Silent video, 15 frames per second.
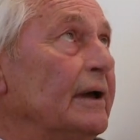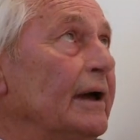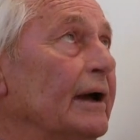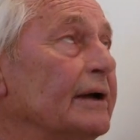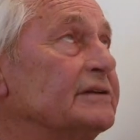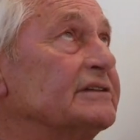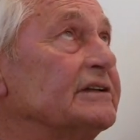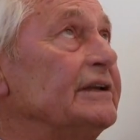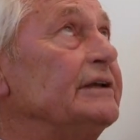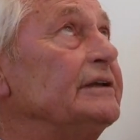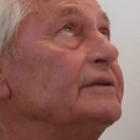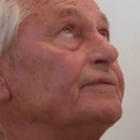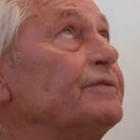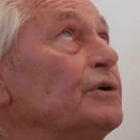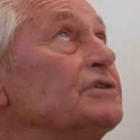Actually,
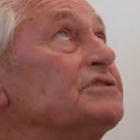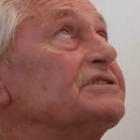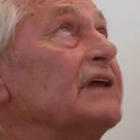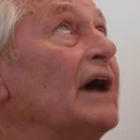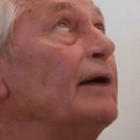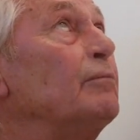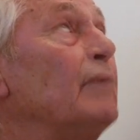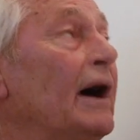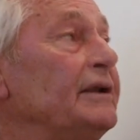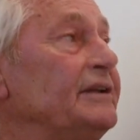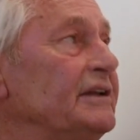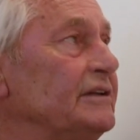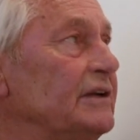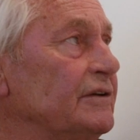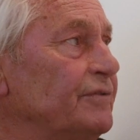the first time I
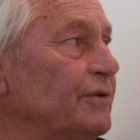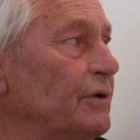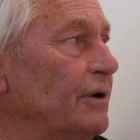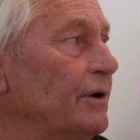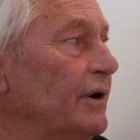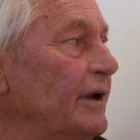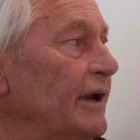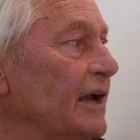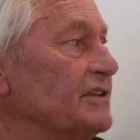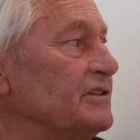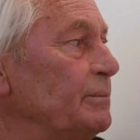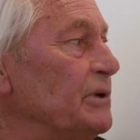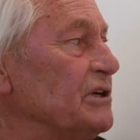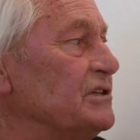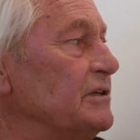did it for an
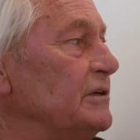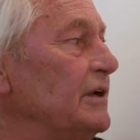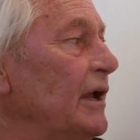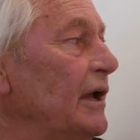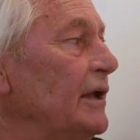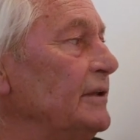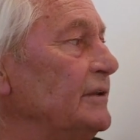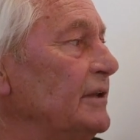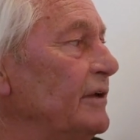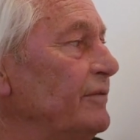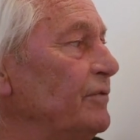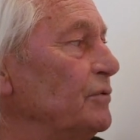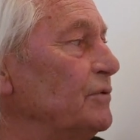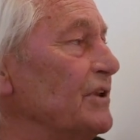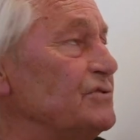exhibition at the
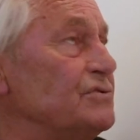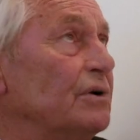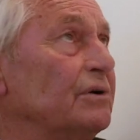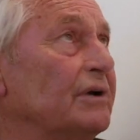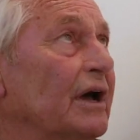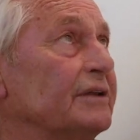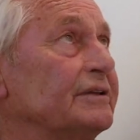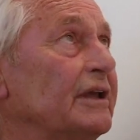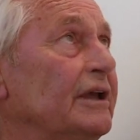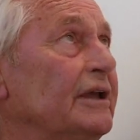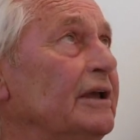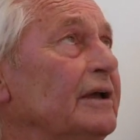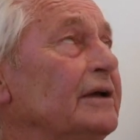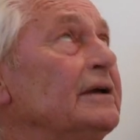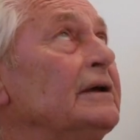Fondation
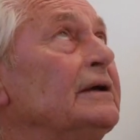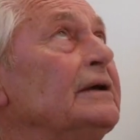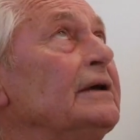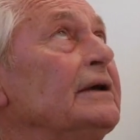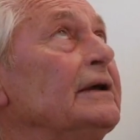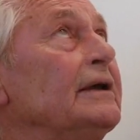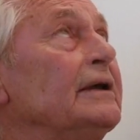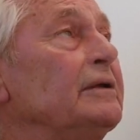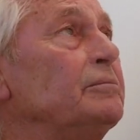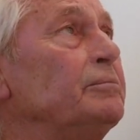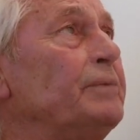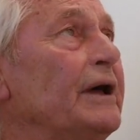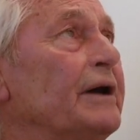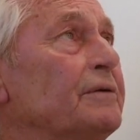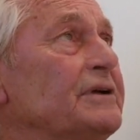Cartier in
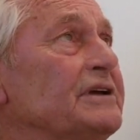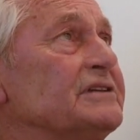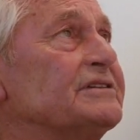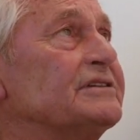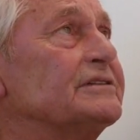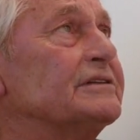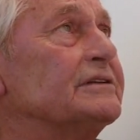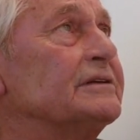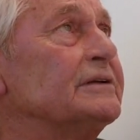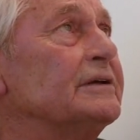Paris,